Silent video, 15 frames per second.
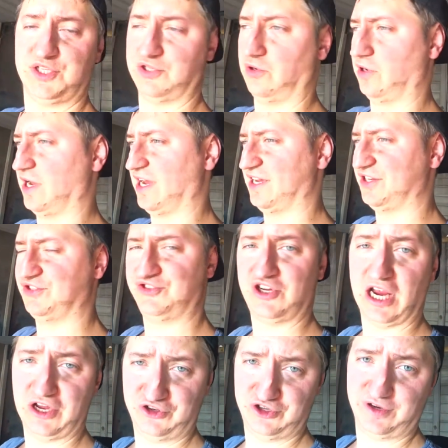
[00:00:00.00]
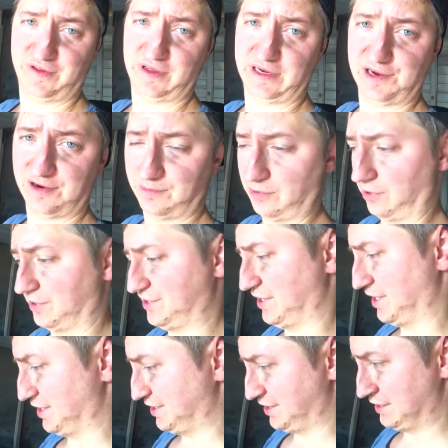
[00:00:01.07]
So guys, changing the
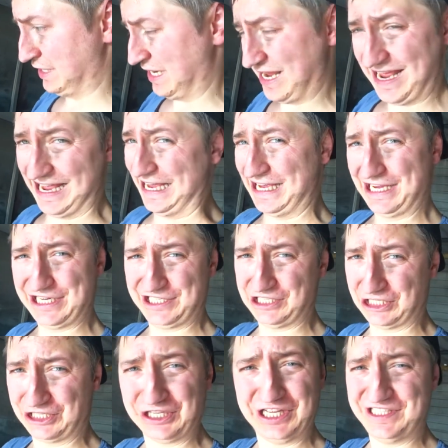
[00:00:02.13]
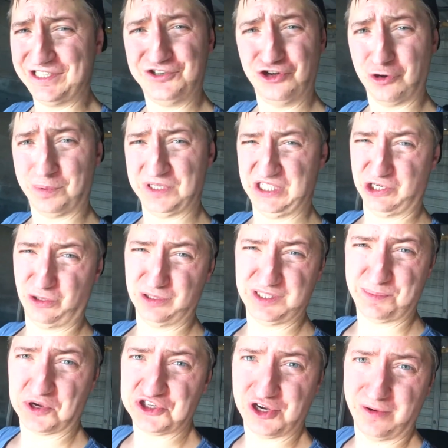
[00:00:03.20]
gearboxes is not an easy job at all,
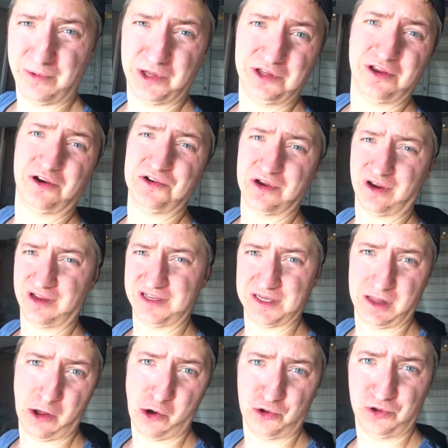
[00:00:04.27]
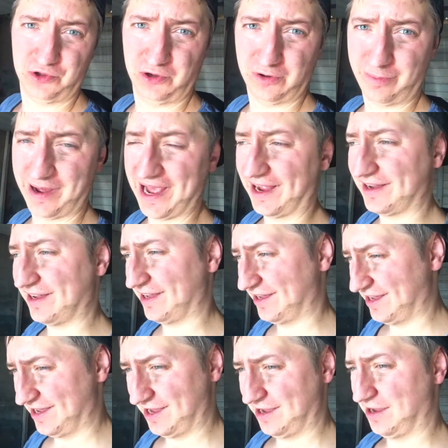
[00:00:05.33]
especially when you're doing it alone on your back
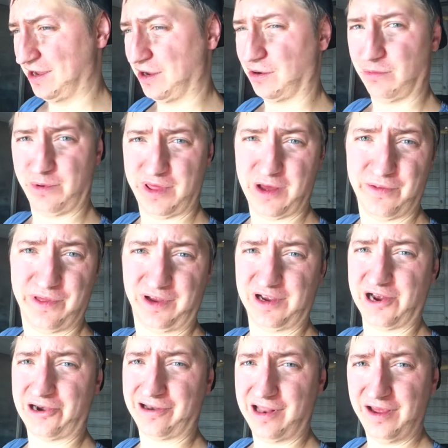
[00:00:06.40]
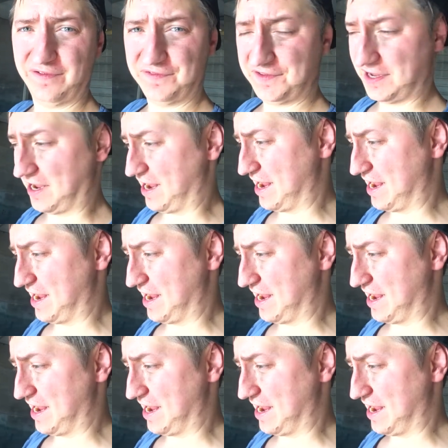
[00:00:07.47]
without the car lift.